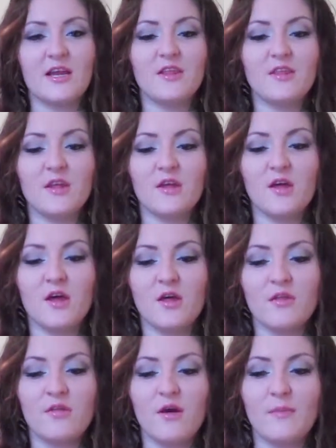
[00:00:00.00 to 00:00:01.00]
And I think
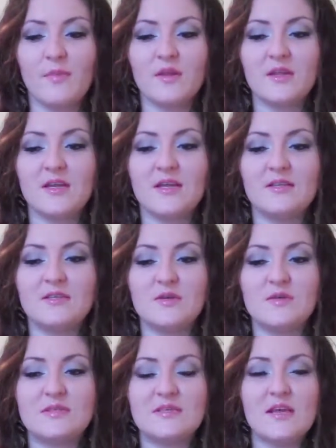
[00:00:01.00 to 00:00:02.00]
the ability
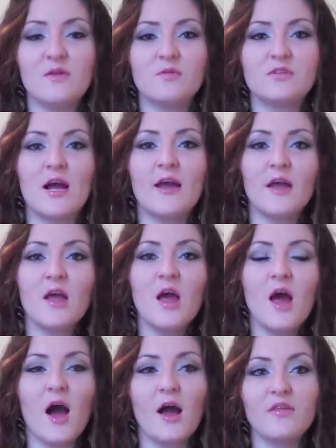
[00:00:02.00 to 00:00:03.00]
to see, which I
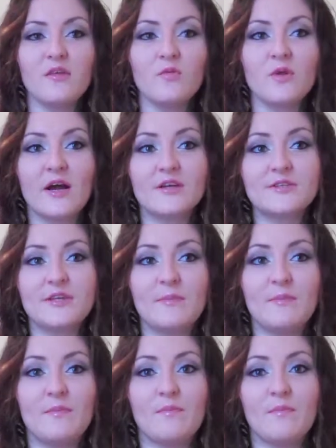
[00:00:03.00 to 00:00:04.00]
think would
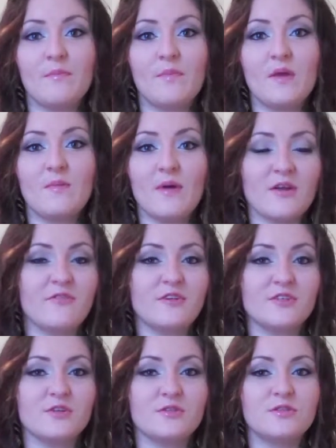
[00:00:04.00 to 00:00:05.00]
actually be
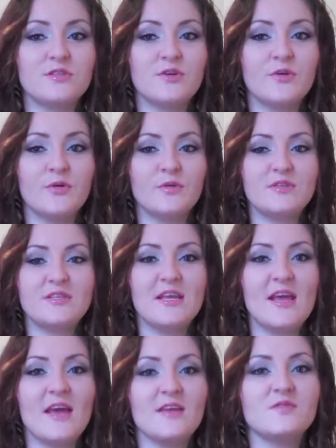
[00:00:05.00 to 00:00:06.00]
beneficial to
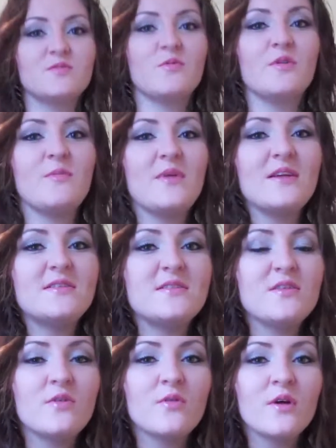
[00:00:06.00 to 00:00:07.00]
TAs, would be
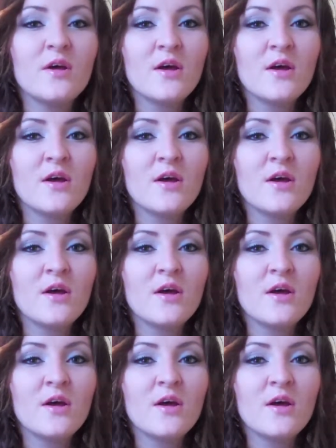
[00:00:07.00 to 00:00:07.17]
to